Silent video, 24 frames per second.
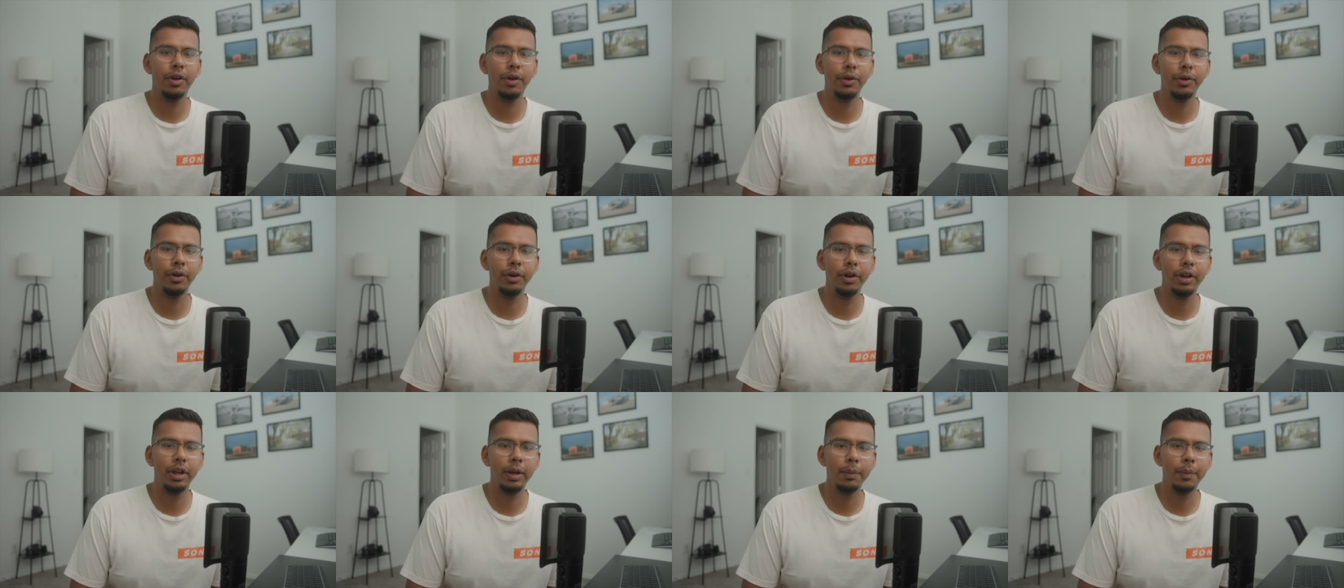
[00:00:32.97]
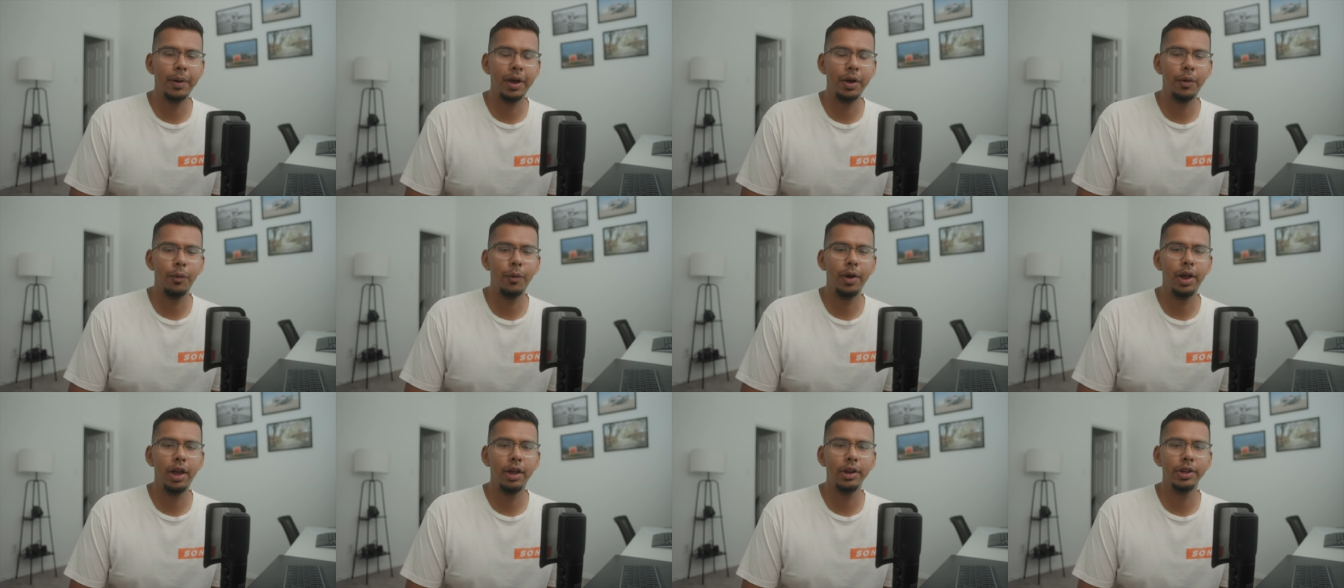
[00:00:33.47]
owner in my
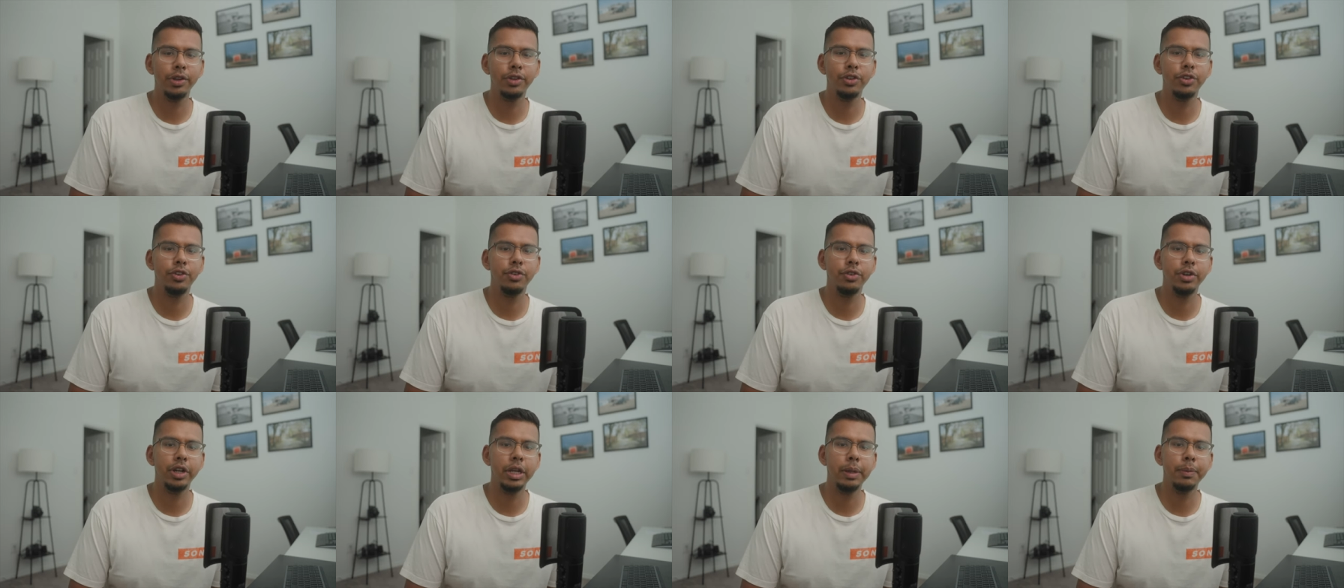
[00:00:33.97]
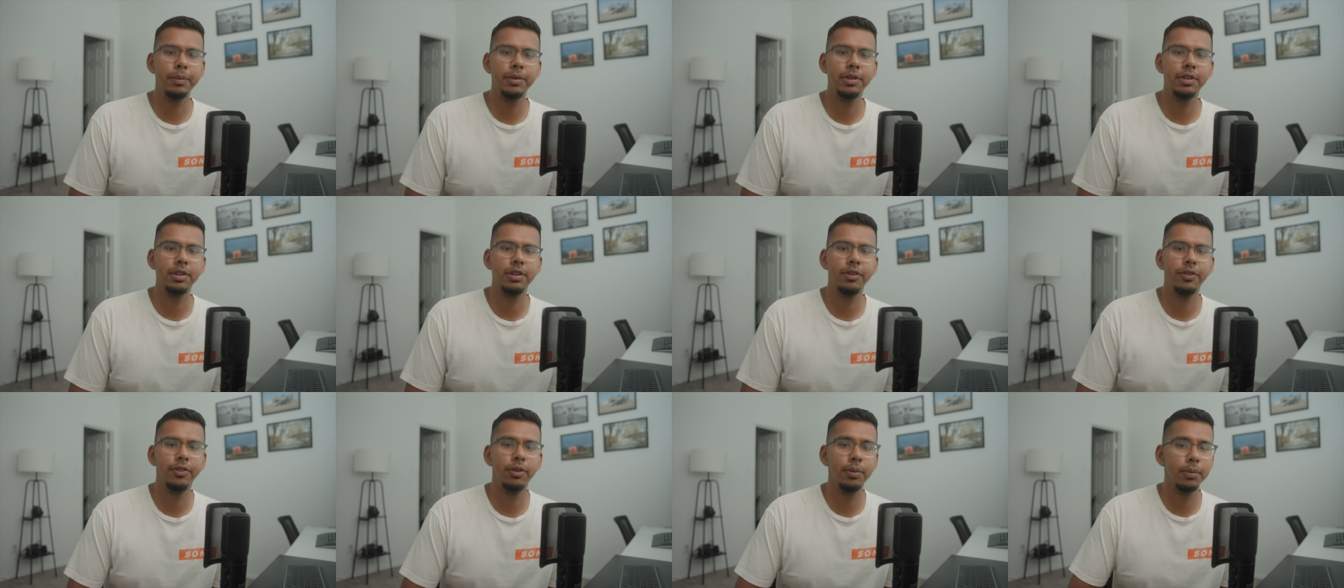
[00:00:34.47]
wildest
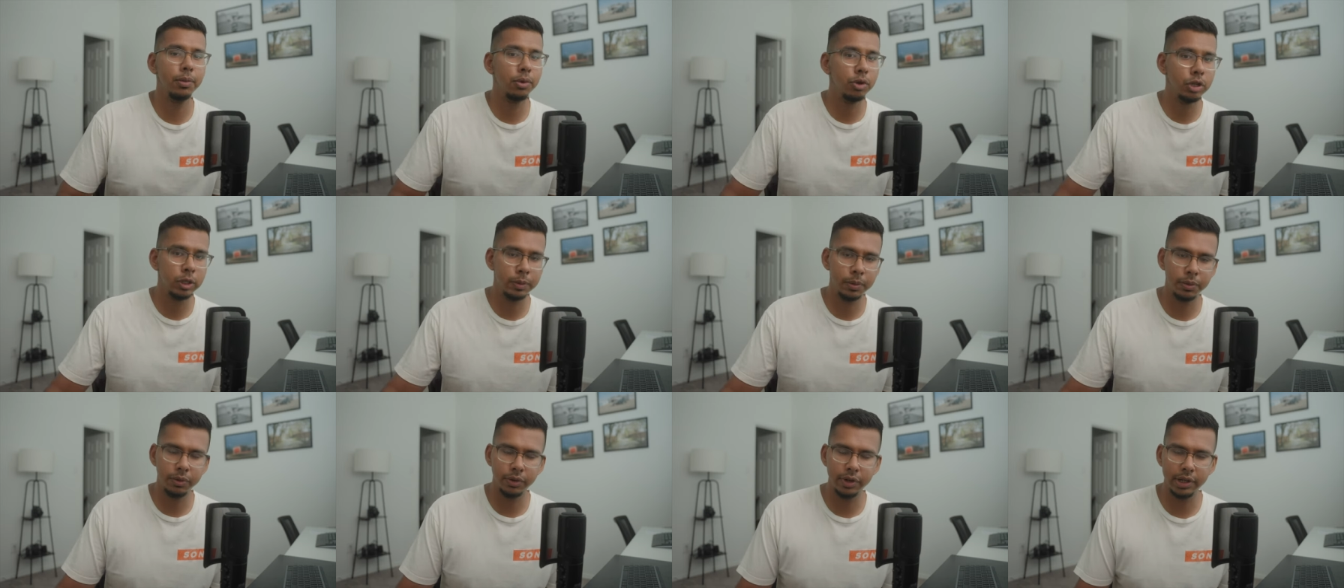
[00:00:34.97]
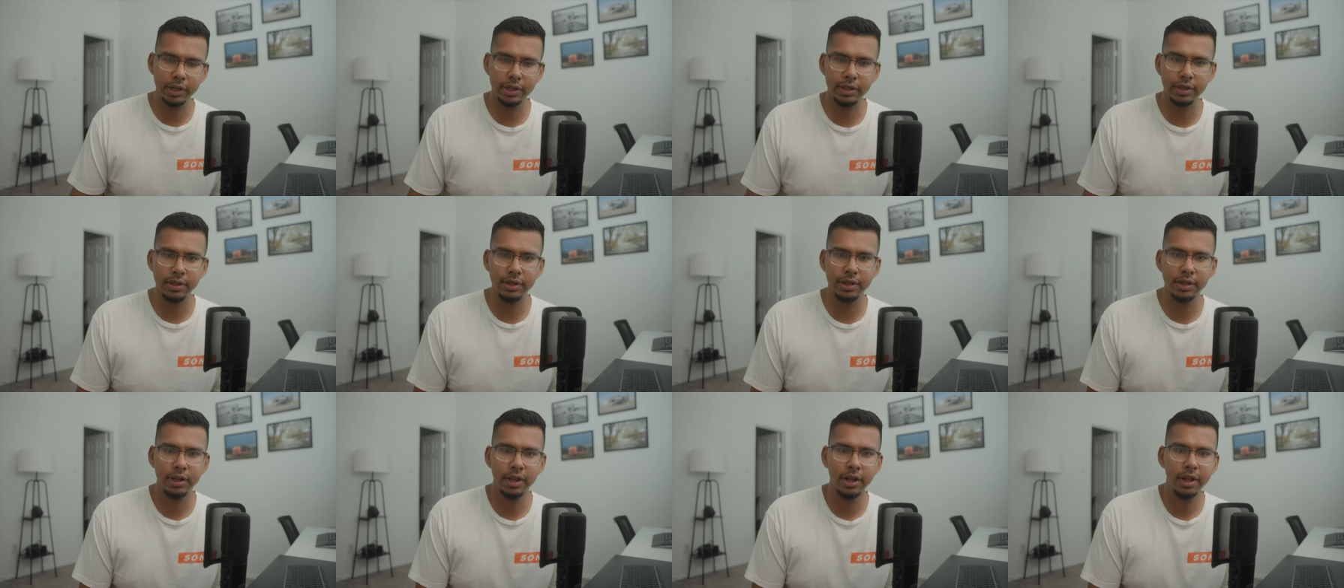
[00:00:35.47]
dreams, for multiple
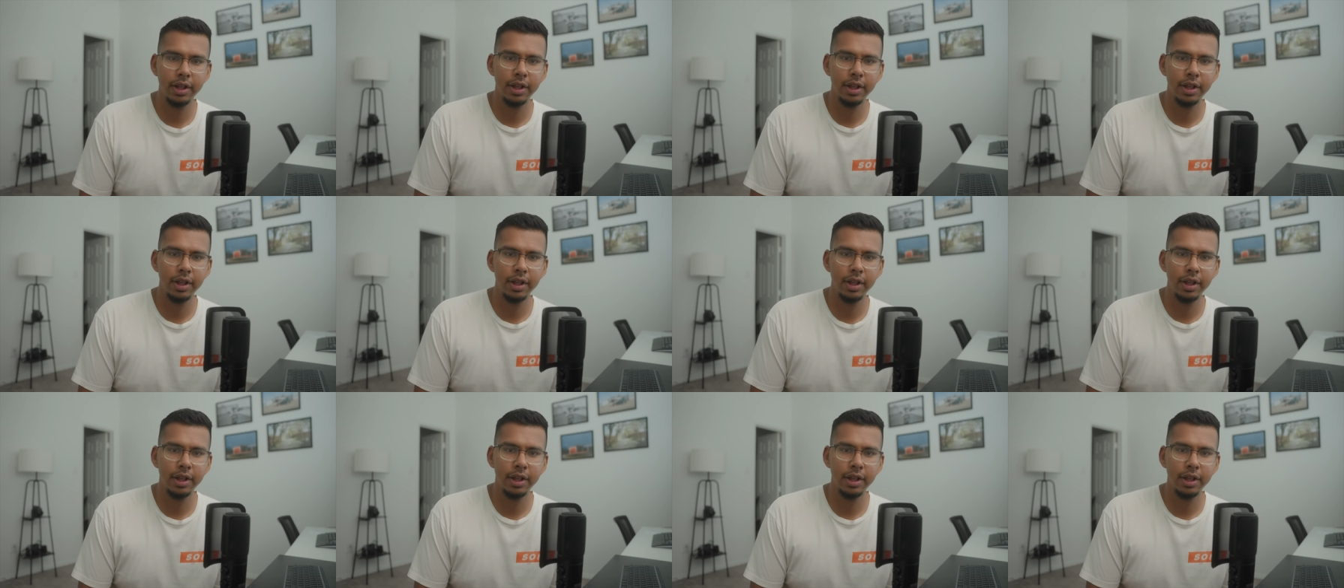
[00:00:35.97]
reasons.